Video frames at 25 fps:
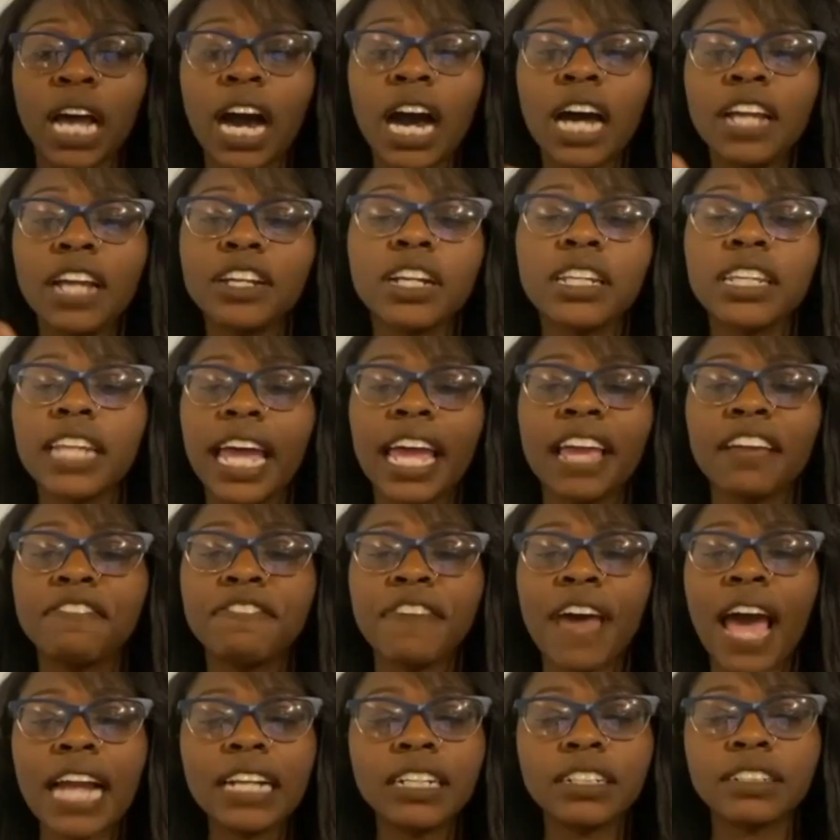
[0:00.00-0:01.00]
underlying
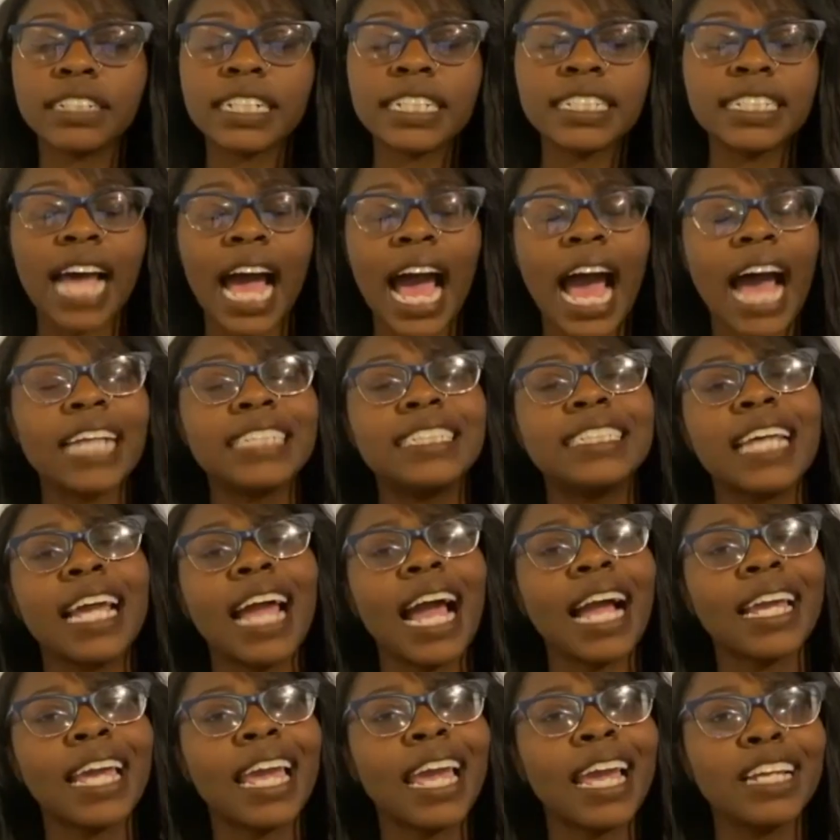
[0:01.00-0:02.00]
factor is, I say
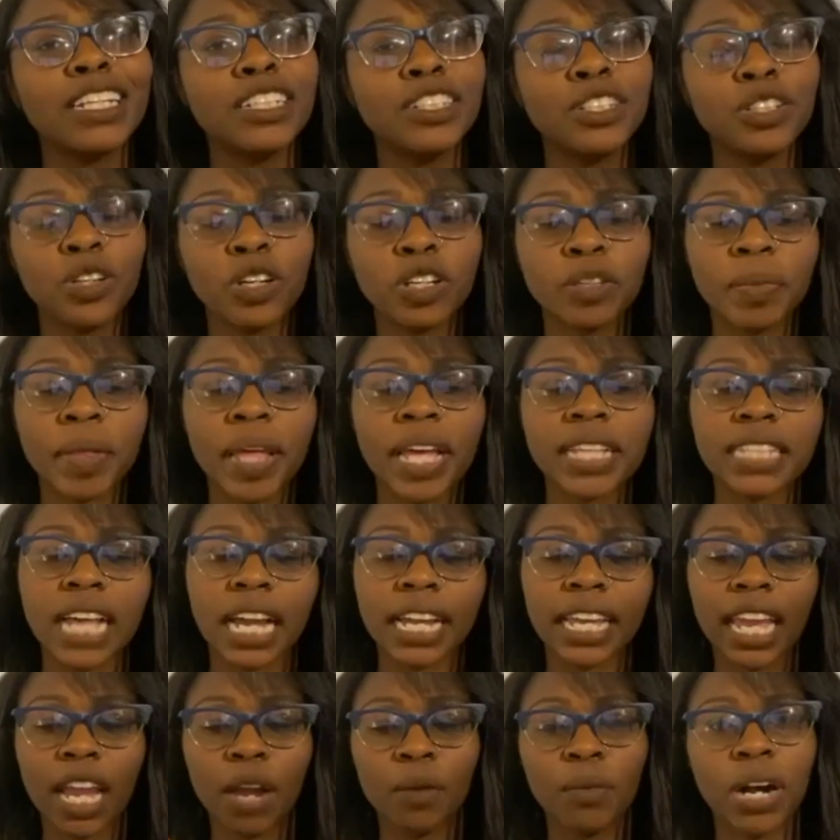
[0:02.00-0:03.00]
I can't do it because I
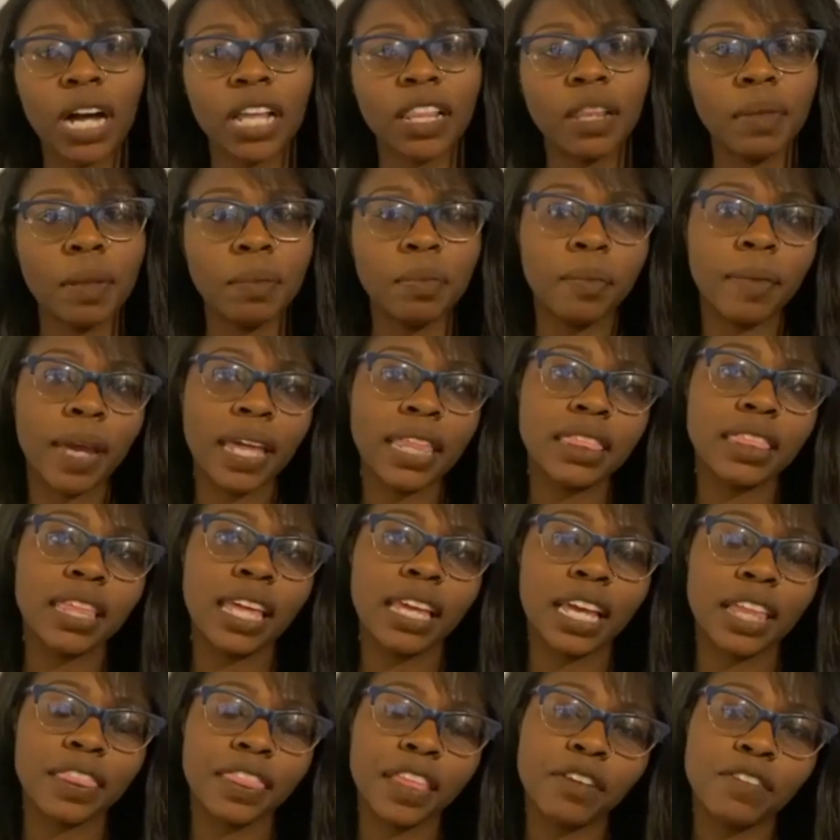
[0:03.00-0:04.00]
care what other people may
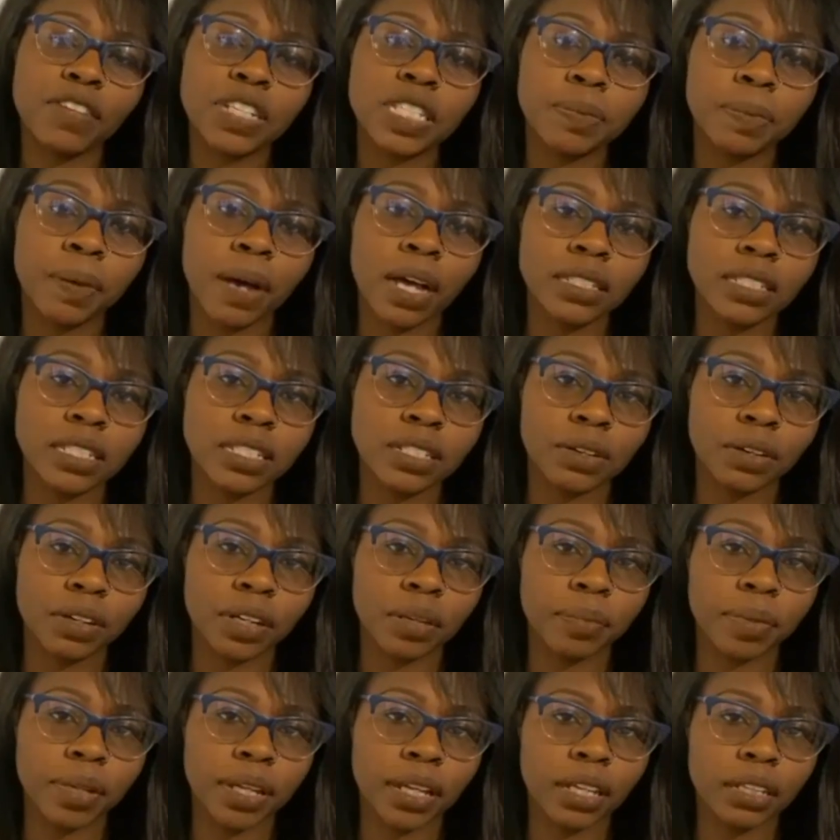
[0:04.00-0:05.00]
think and their response is going
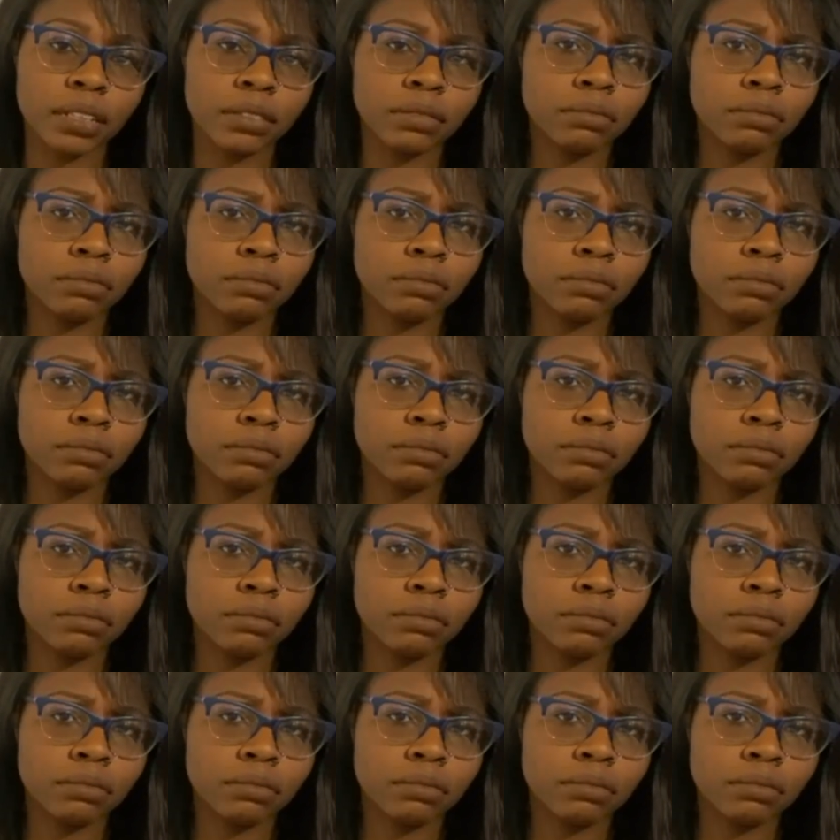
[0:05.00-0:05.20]
to be.